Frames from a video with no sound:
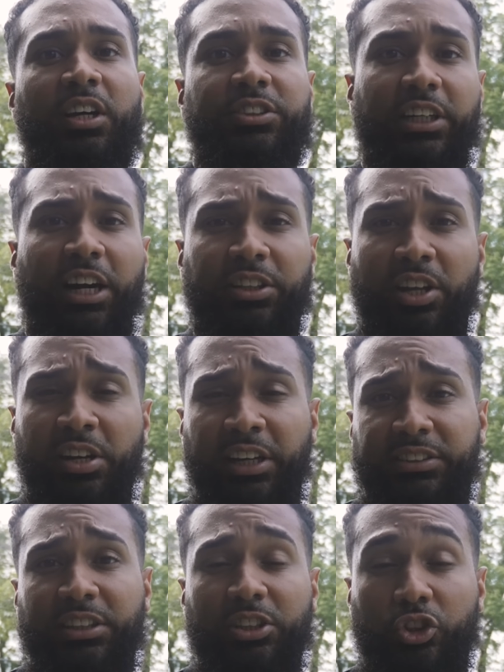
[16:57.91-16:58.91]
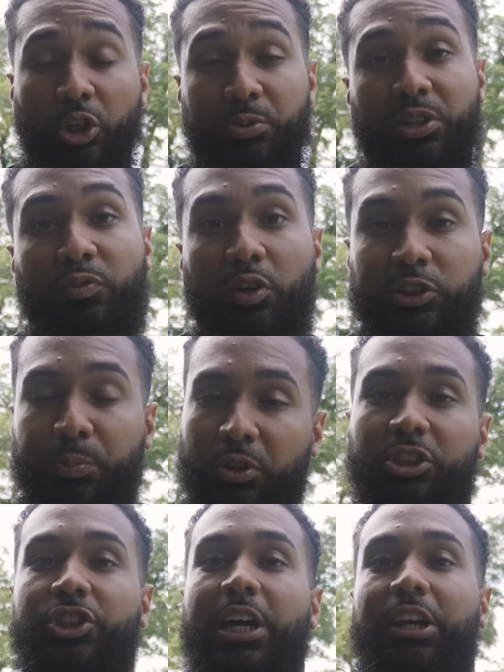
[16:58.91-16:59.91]
Check out the other links in the description if you want to
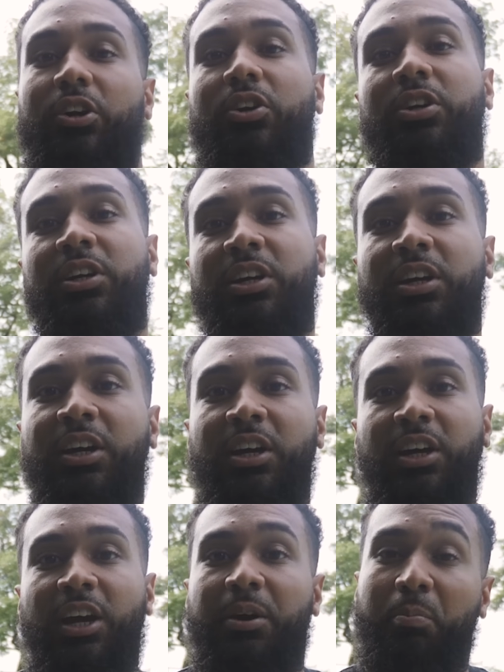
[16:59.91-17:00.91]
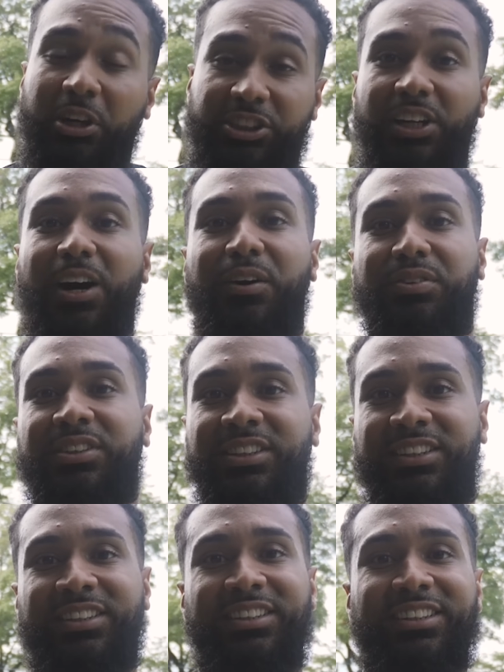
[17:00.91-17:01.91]
support the channel. Much love.
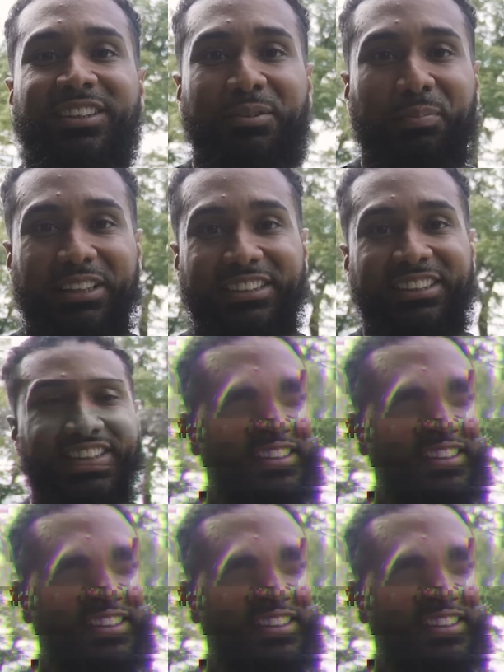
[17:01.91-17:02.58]
Peace.